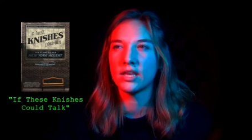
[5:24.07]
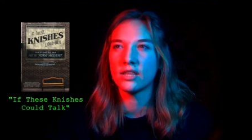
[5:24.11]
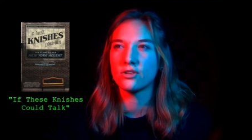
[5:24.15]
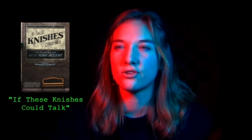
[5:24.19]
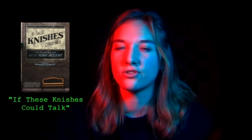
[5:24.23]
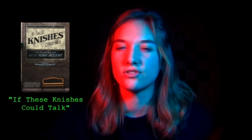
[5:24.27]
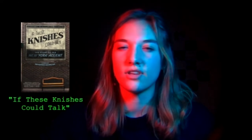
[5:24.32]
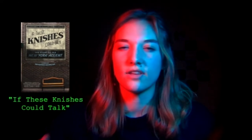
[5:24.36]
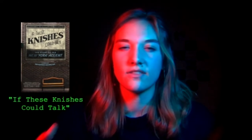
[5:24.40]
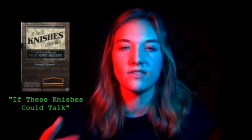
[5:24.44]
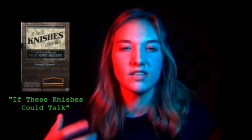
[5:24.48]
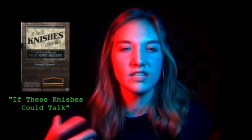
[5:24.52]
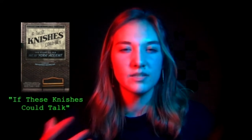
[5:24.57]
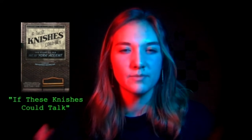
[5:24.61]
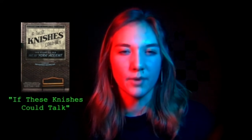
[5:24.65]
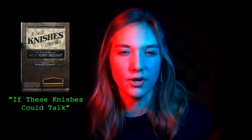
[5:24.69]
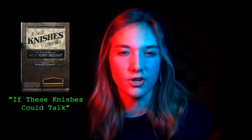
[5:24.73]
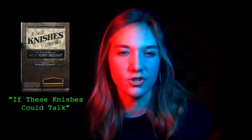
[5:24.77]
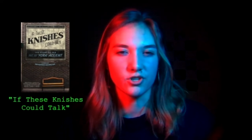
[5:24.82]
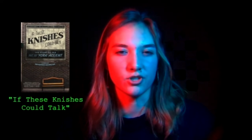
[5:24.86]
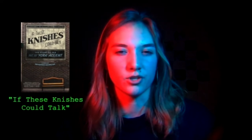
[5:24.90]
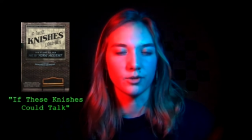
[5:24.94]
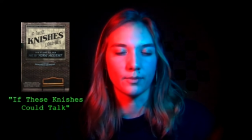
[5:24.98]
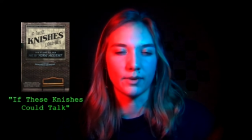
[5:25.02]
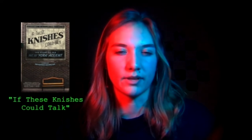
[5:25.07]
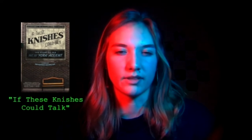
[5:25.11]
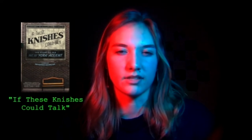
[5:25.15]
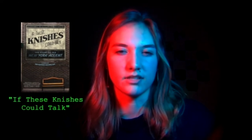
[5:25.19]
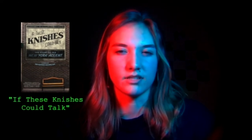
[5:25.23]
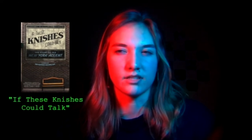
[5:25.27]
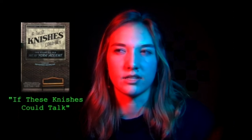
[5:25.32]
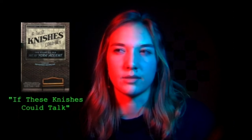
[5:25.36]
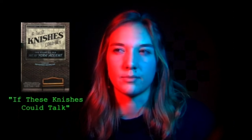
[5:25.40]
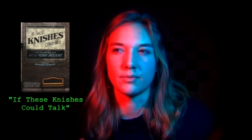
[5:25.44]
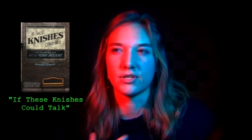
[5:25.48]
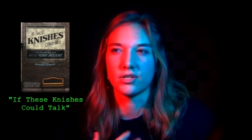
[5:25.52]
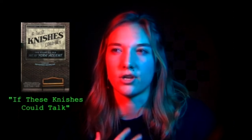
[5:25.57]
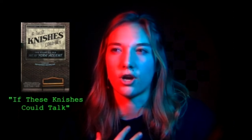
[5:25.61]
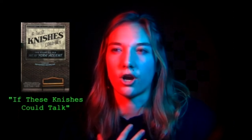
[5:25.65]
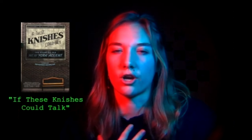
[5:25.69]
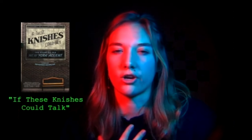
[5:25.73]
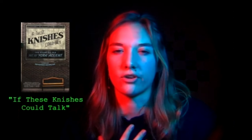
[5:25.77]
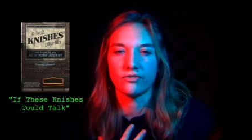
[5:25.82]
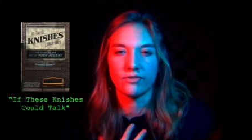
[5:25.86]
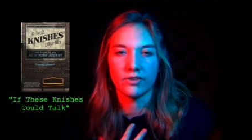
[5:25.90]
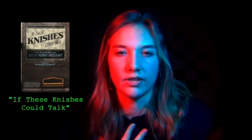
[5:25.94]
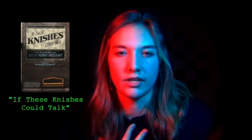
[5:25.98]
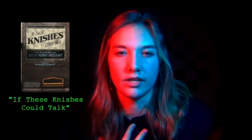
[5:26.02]
there's nothing special about the
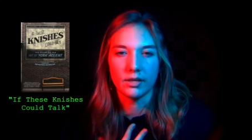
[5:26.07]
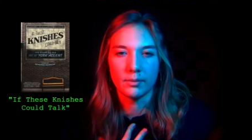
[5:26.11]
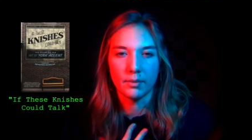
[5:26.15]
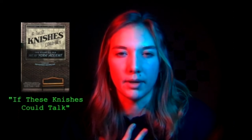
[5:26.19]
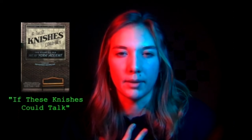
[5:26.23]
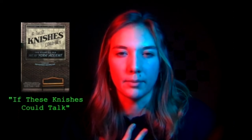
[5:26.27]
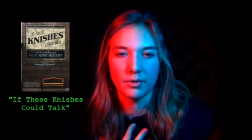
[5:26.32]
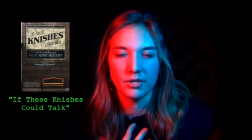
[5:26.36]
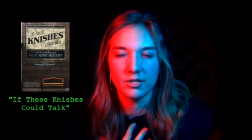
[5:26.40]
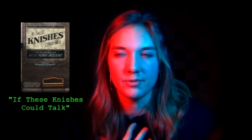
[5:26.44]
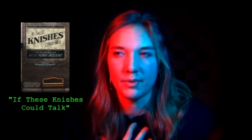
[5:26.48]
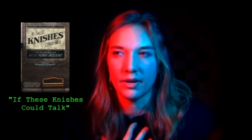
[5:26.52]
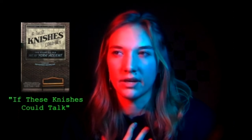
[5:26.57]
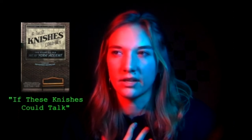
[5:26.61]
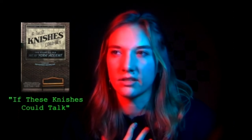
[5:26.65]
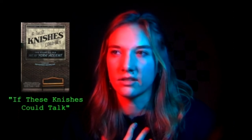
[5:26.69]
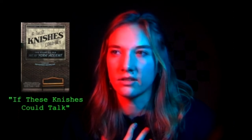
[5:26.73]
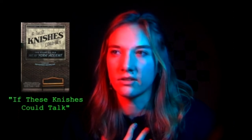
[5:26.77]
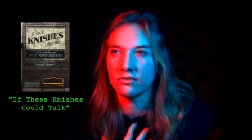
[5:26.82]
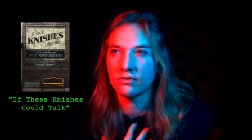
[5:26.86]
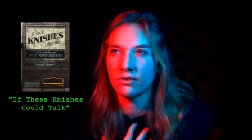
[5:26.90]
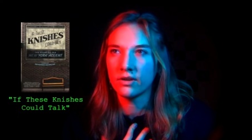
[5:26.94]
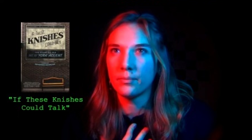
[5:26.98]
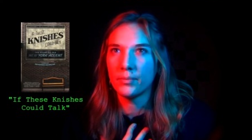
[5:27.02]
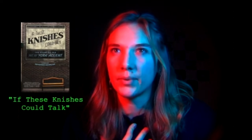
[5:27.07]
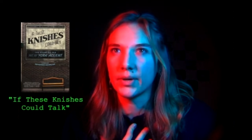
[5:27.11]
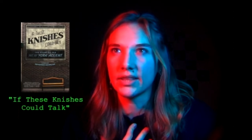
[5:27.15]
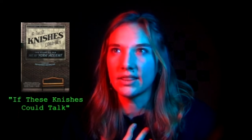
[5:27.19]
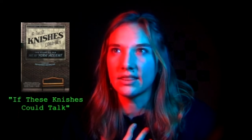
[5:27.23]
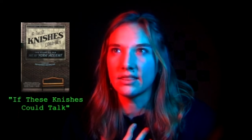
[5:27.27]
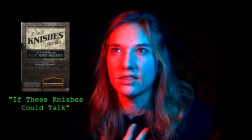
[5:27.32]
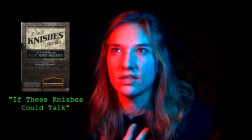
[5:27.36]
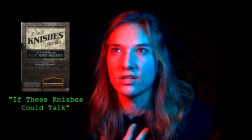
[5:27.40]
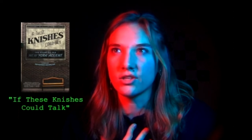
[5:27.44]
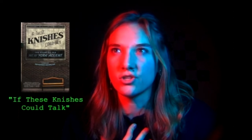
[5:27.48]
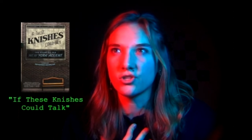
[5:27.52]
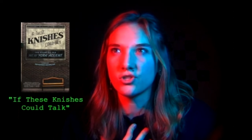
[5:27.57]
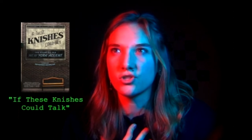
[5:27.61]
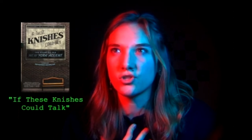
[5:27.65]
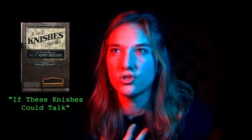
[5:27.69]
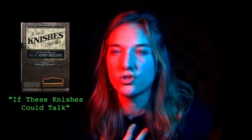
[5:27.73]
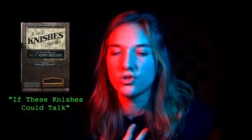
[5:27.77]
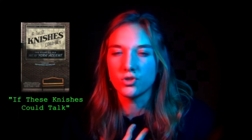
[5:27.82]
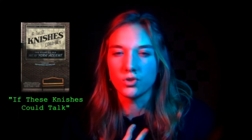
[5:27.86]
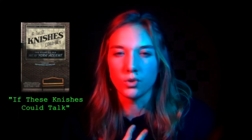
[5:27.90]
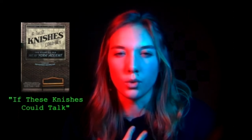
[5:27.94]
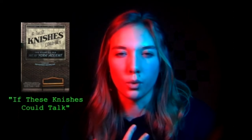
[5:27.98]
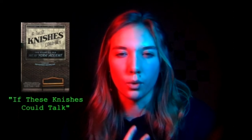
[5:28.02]
cinematography in my perspective but the
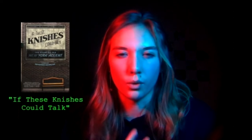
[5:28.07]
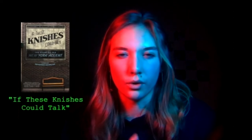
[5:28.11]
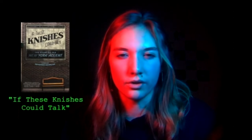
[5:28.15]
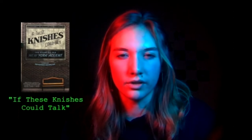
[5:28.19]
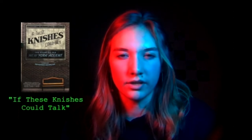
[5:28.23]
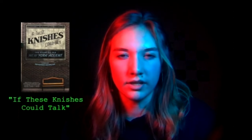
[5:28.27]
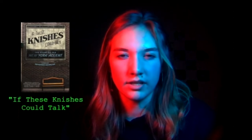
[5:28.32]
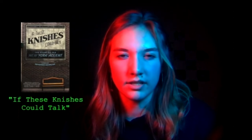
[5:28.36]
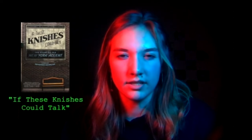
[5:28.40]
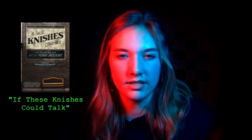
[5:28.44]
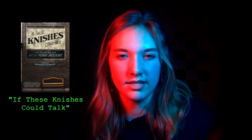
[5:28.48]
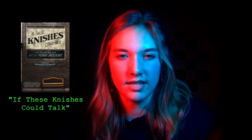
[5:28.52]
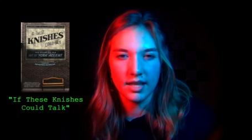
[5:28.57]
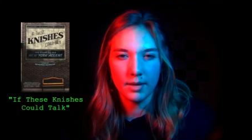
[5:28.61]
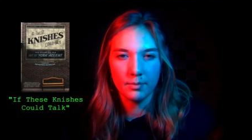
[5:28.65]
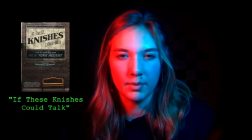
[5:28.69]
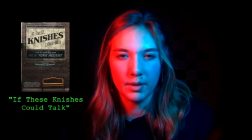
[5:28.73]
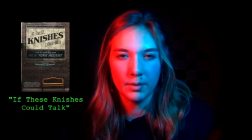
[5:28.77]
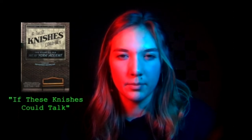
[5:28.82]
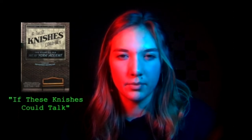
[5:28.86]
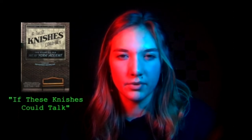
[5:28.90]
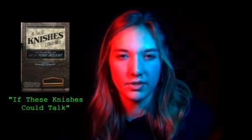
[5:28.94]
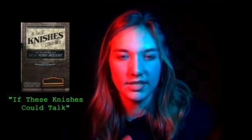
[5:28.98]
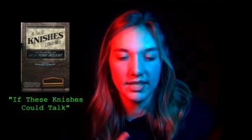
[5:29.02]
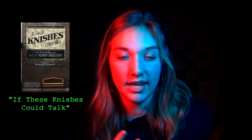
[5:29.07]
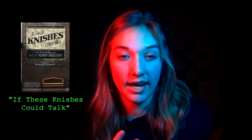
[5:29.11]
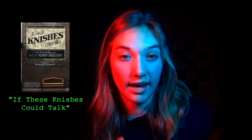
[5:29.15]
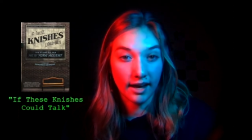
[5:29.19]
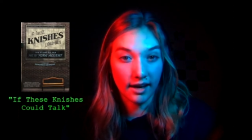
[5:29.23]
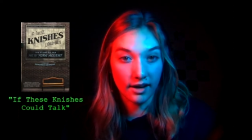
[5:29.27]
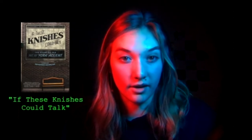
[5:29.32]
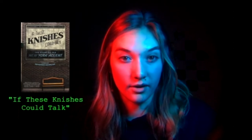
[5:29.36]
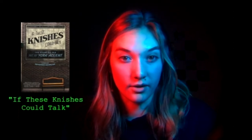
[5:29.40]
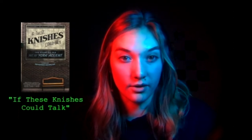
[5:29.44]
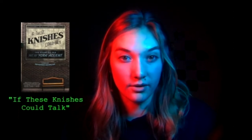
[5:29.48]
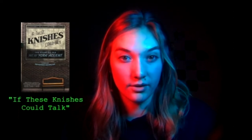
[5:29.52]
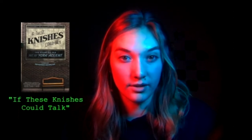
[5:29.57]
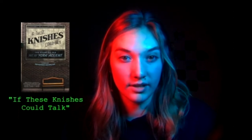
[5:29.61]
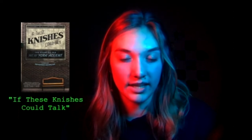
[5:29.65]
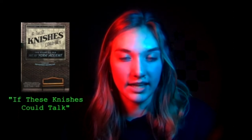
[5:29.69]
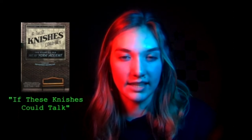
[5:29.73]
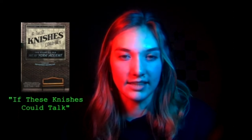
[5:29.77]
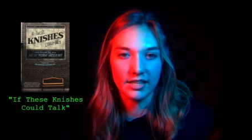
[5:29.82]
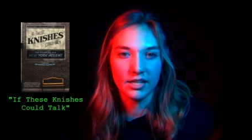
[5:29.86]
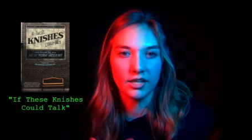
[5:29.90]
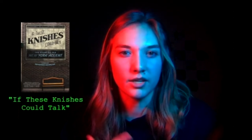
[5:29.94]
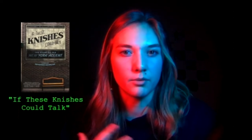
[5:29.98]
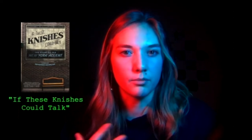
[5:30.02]
stories that people tell
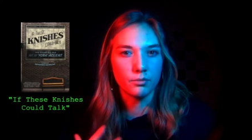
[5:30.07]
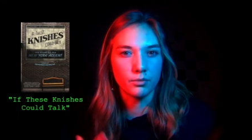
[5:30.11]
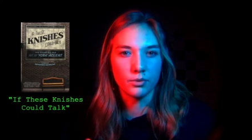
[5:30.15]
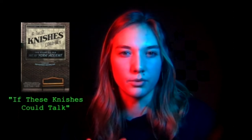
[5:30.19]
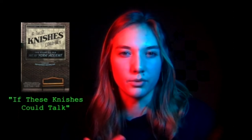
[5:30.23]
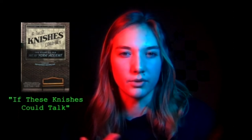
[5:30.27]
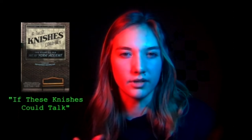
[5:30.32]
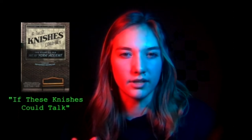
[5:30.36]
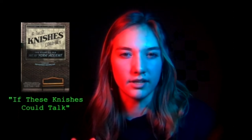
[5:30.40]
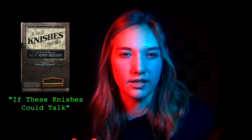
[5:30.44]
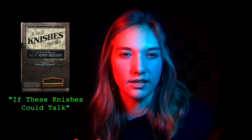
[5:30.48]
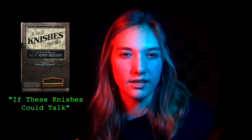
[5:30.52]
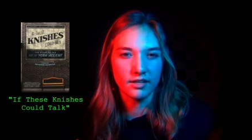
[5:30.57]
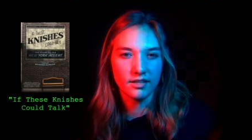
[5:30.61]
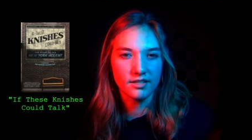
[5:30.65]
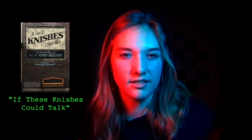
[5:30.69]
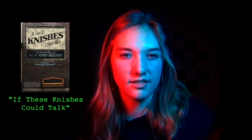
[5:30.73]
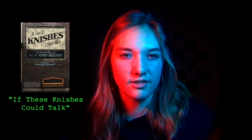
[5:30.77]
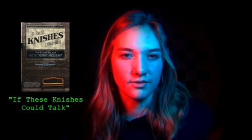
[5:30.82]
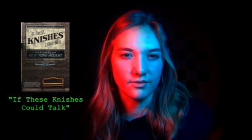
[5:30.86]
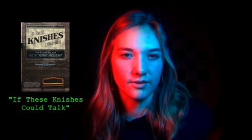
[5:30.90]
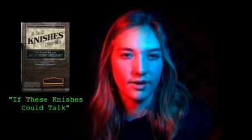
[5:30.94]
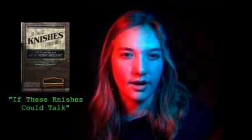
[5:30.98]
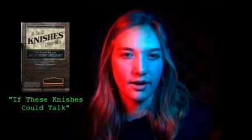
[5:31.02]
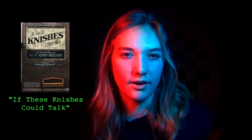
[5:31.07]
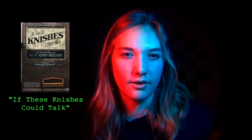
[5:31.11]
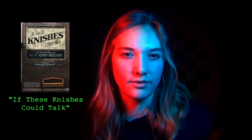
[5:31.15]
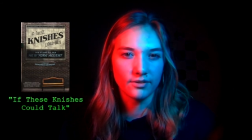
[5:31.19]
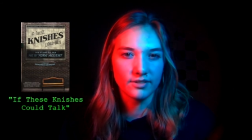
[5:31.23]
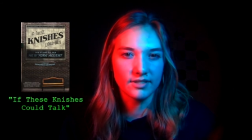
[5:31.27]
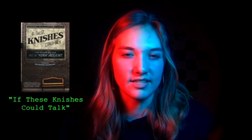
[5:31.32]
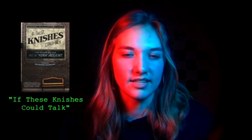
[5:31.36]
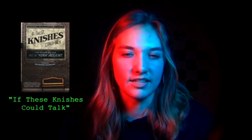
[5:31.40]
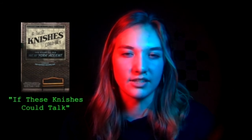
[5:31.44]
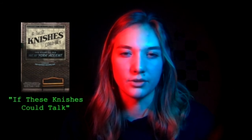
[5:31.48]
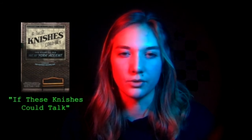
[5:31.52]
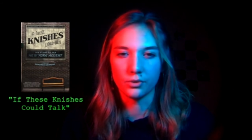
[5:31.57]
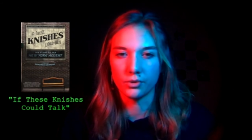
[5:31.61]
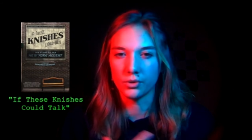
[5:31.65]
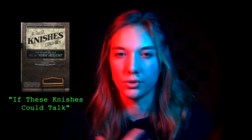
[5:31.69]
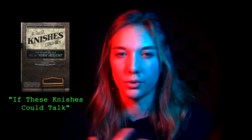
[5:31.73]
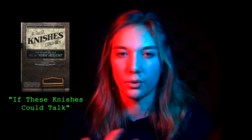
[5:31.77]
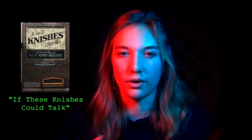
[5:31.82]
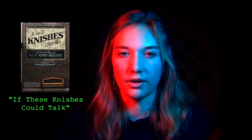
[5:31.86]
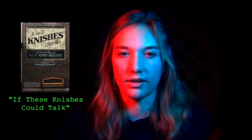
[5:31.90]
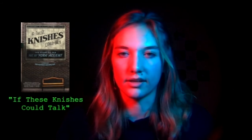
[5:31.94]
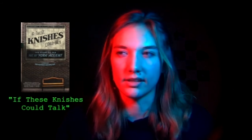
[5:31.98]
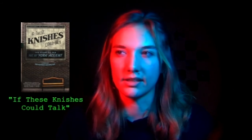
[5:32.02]
and the community it surrounds in new
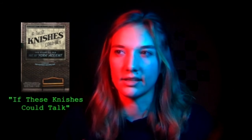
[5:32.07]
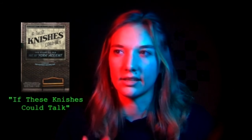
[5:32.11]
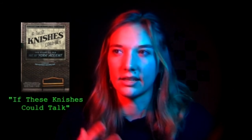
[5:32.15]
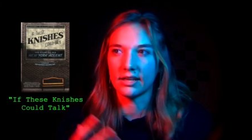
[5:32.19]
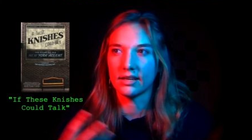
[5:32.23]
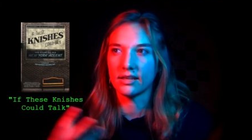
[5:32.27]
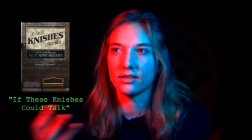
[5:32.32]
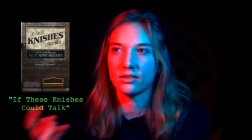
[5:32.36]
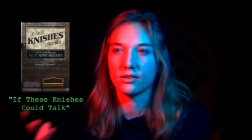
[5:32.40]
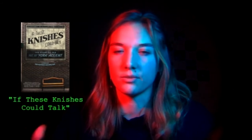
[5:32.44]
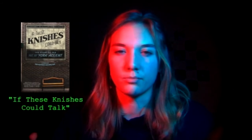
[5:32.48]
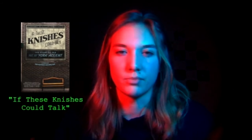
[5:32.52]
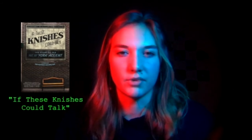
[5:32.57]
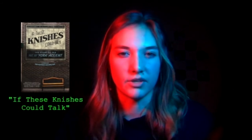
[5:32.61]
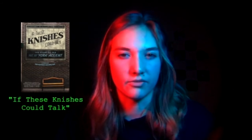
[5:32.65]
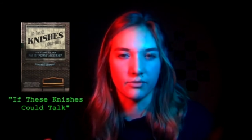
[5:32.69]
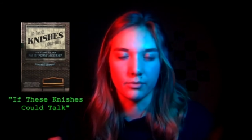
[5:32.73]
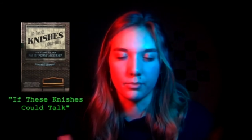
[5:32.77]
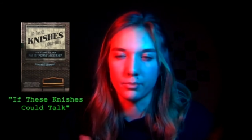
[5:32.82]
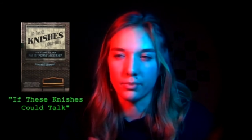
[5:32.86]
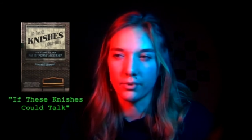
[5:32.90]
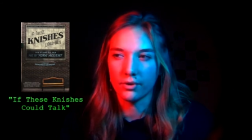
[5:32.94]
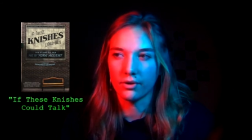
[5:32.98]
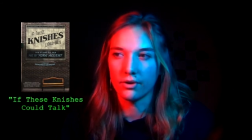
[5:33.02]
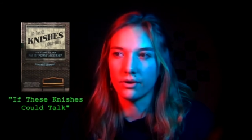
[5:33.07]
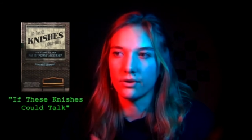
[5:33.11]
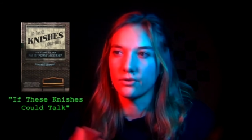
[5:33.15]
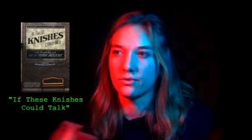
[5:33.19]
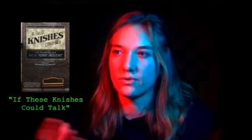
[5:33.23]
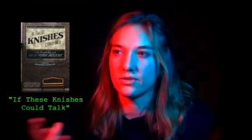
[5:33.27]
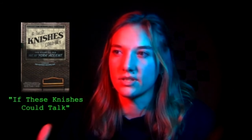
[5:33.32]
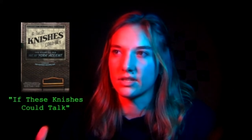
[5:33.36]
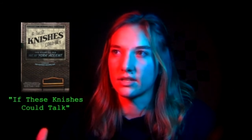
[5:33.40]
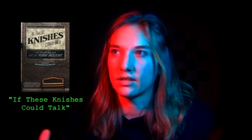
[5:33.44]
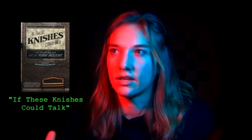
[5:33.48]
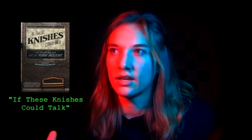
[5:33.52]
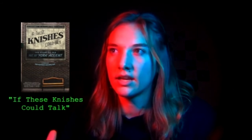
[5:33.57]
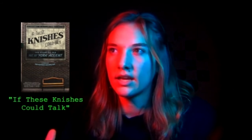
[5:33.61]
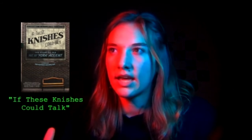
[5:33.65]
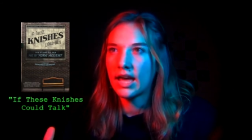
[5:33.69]
york and like the different boroughs and